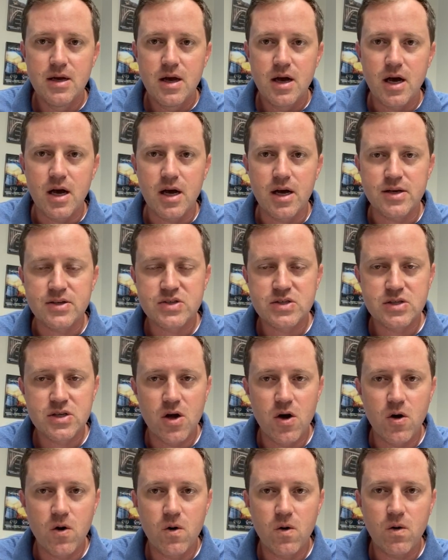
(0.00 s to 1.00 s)

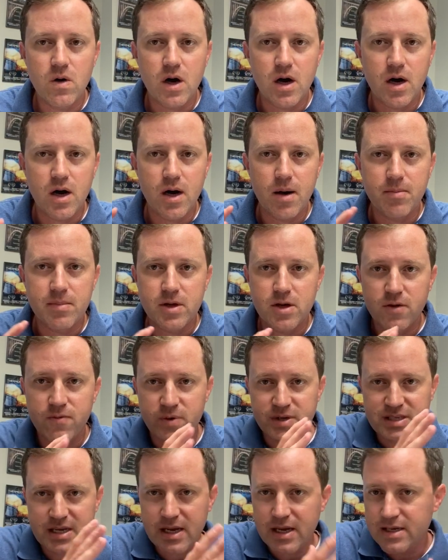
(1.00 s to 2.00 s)
If
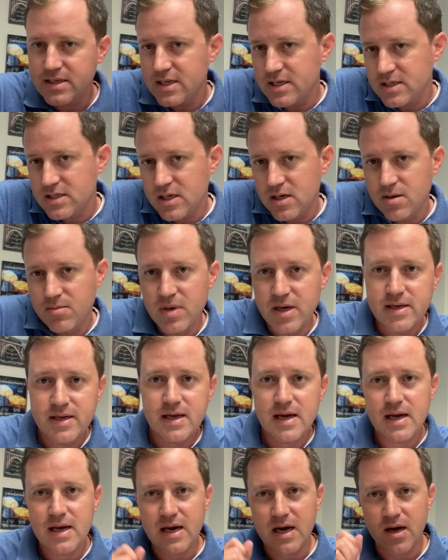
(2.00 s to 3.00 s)
we take a test on a
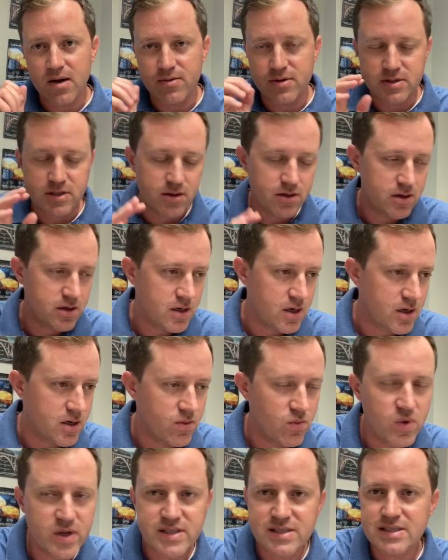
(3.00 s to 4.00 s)
Monday, I'll return it on
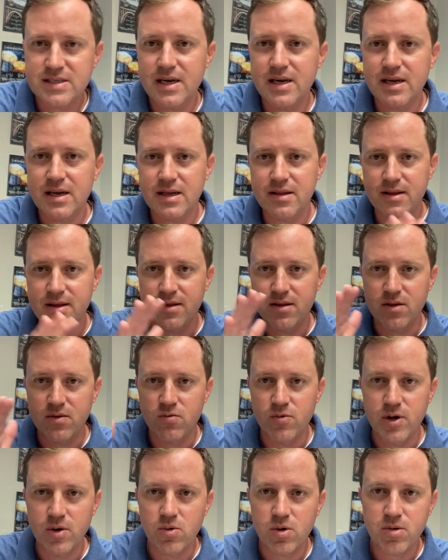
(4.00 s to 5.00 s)
a Wednesday, and then the
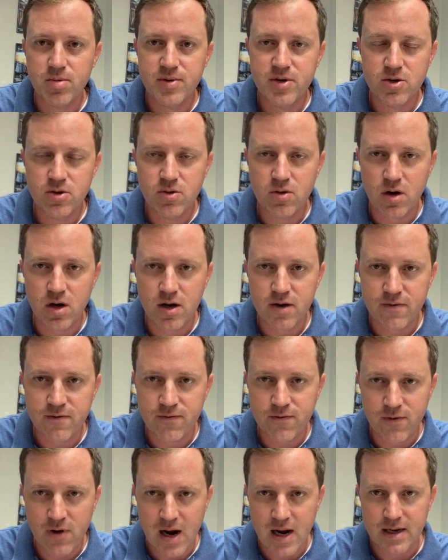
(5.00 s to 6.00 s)
rework we do on
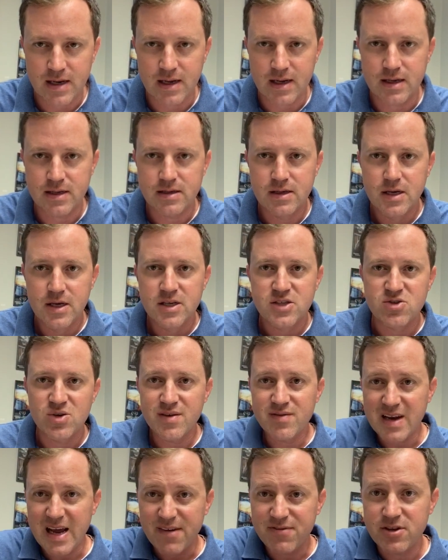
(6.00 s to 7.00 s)
Friday. So
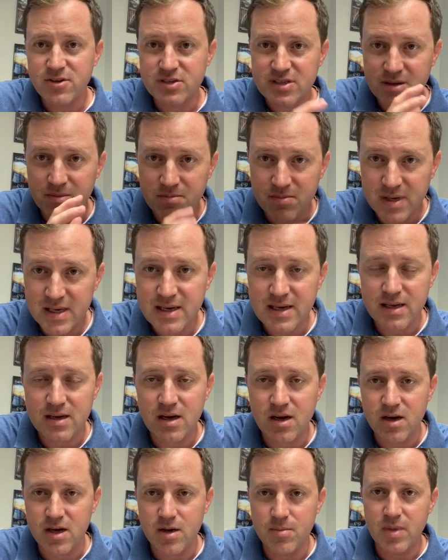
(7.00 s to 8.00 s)
even after you submit it
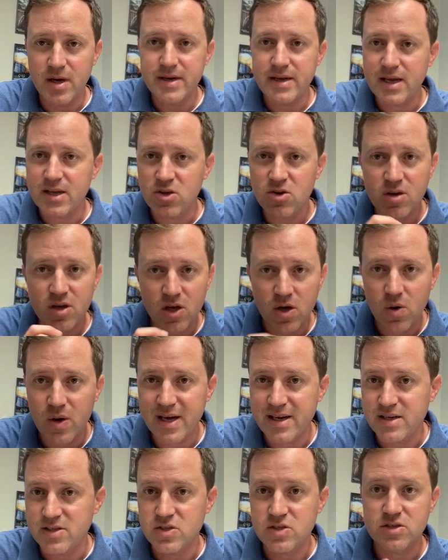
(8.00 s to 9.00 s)
on a Monday, you can go
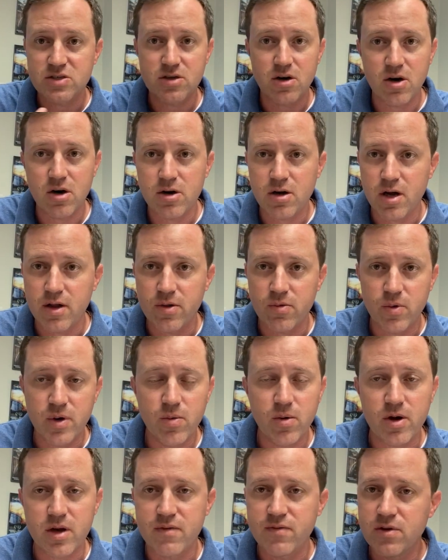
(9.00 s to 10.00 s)
ahead and start on the
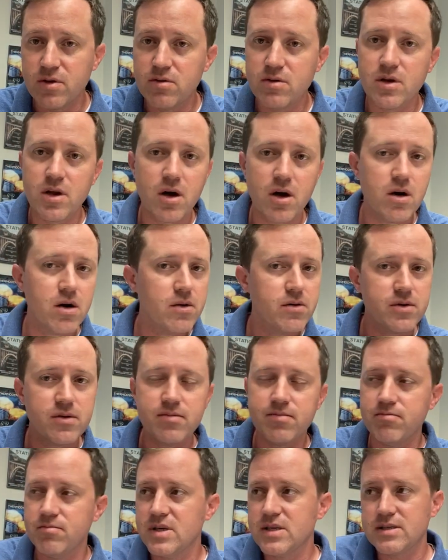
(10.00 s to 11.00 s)
rework. If you know
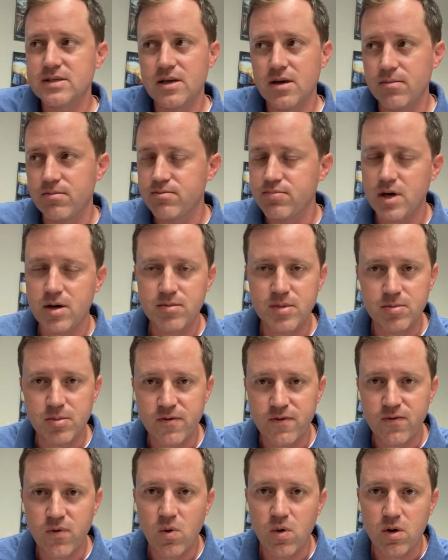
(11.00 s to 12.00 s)
you messed up problem number
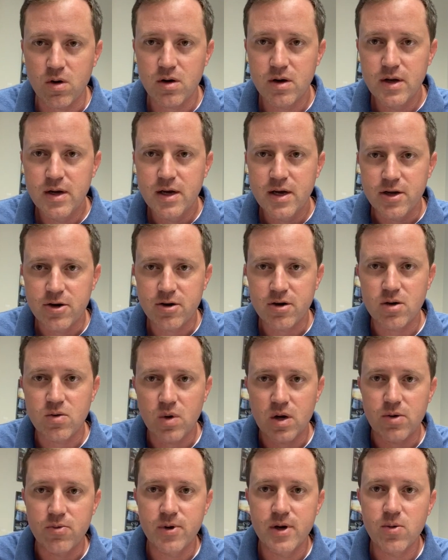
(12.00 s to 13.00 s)
4 and you're going to
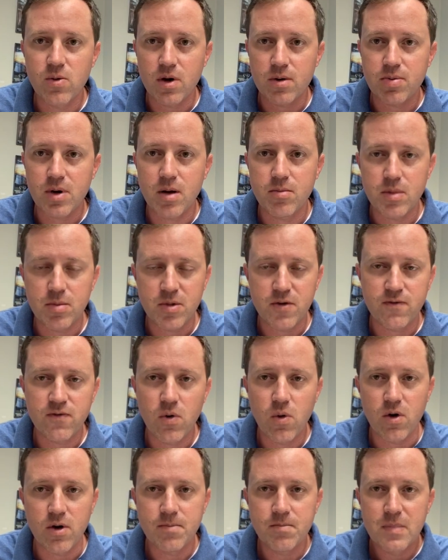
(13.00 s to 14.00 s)
want to rework problem number
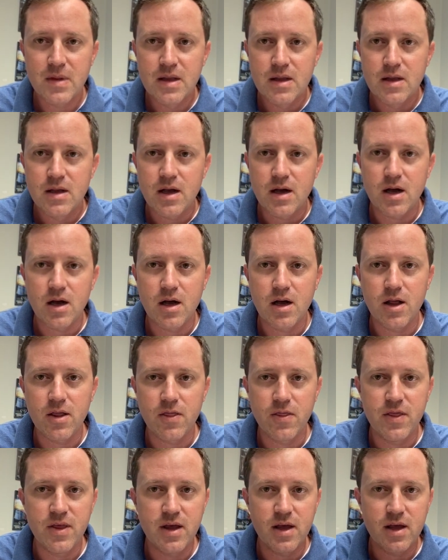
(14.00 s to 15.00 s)
4,
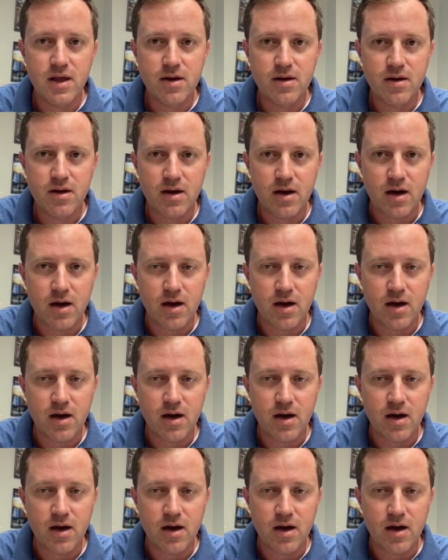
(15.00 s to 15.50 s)
then